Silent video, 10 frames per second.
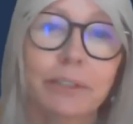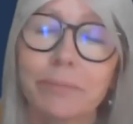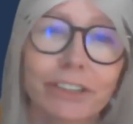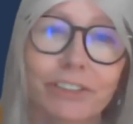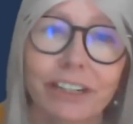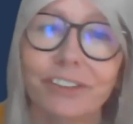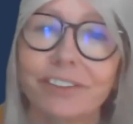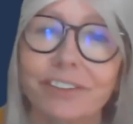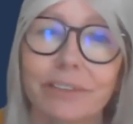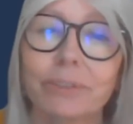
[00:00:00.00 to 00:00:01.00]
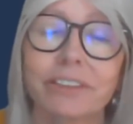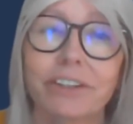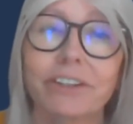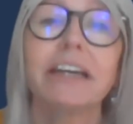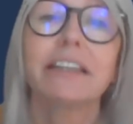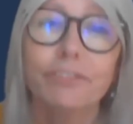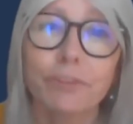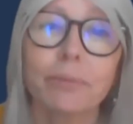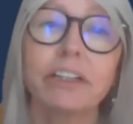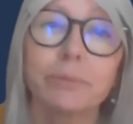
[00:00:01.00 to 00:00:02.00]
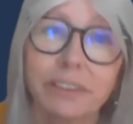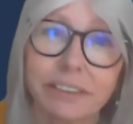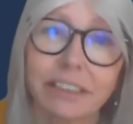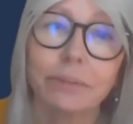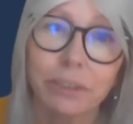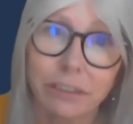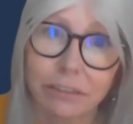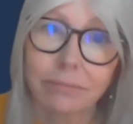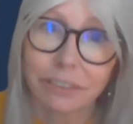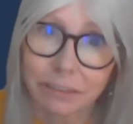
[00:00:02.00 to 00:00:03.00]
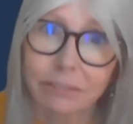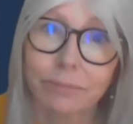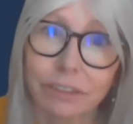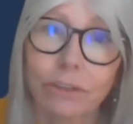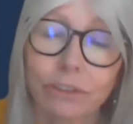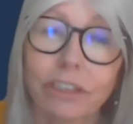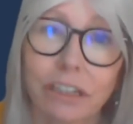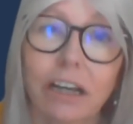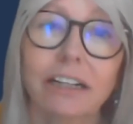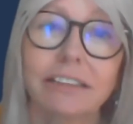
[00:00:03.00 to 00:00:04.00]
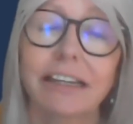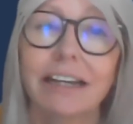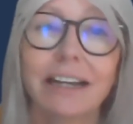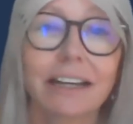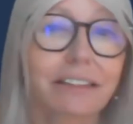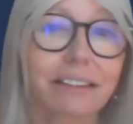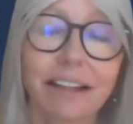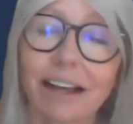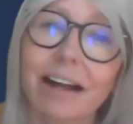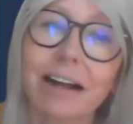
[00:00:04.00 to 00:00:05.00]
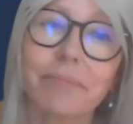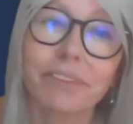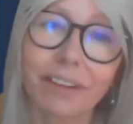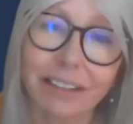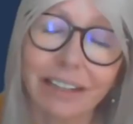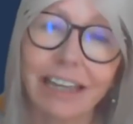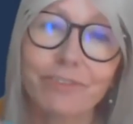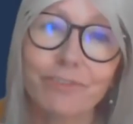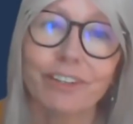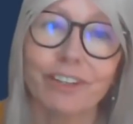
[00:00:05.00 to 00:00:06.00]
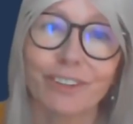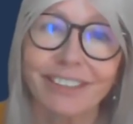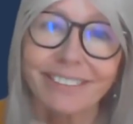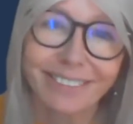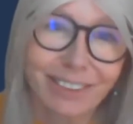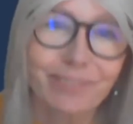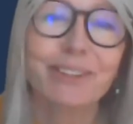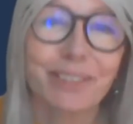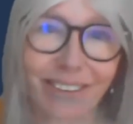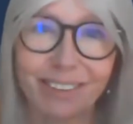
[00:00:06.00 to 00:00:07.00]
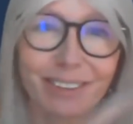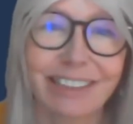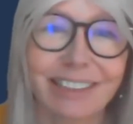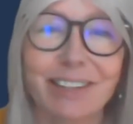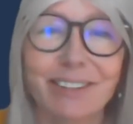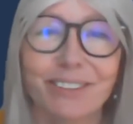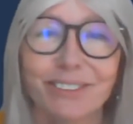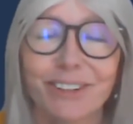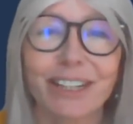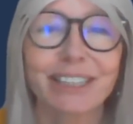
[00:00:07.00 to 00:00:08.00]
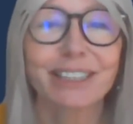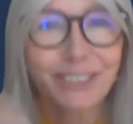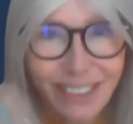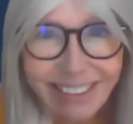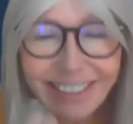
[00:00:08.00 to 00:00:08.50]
administration and so on, so they're familiar with dealing with older clients. If I can, I suppose I keep trying to